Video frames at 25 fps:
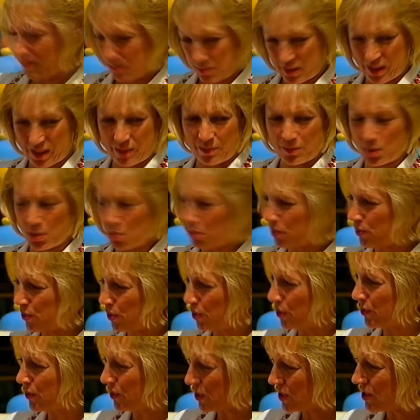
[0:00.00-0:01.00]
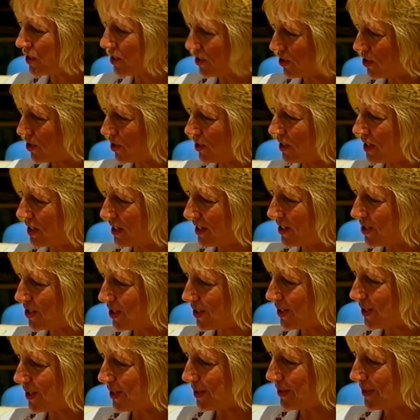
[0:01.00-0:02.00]
We, all four of us, enjoyed it
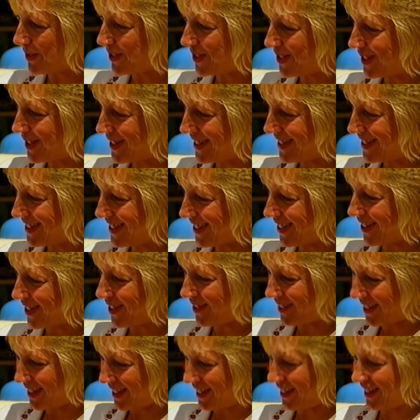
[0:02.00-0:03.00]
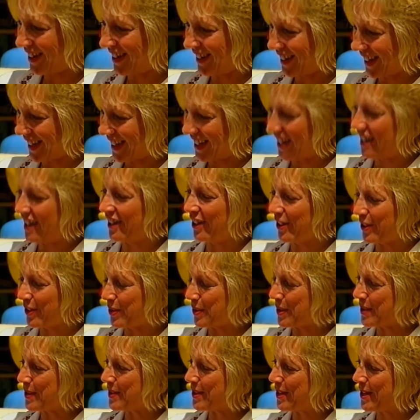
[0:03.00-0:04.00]
just as much as each other, I think. I like
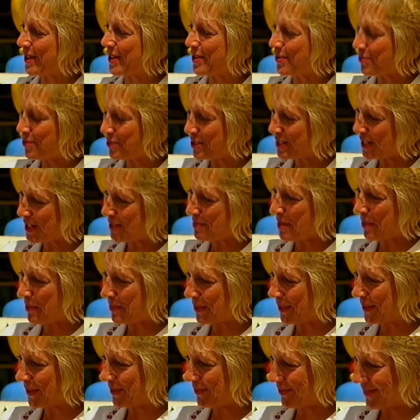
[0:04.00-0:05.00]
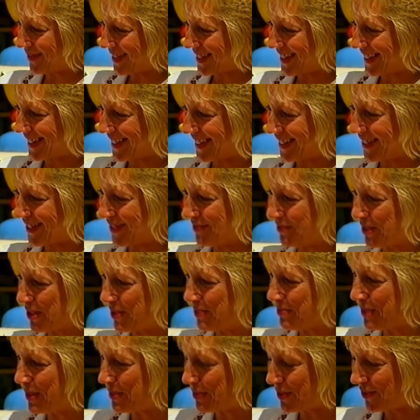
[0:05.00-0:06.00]
the, the 3D Muppet, uh,
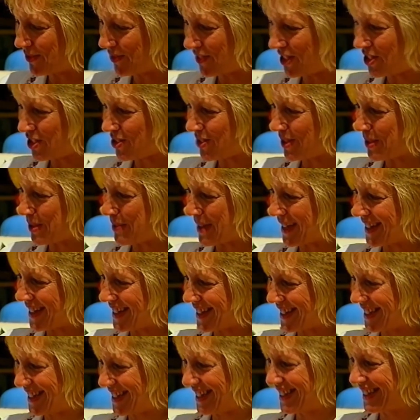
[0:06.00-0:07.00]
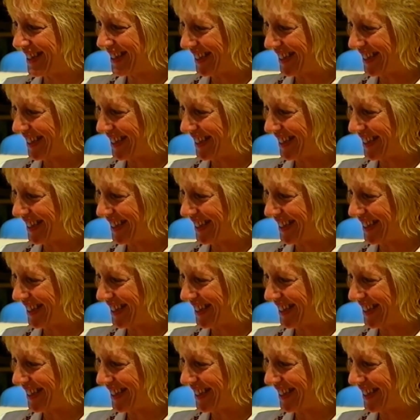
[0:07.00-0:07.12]
Muppet vision the best.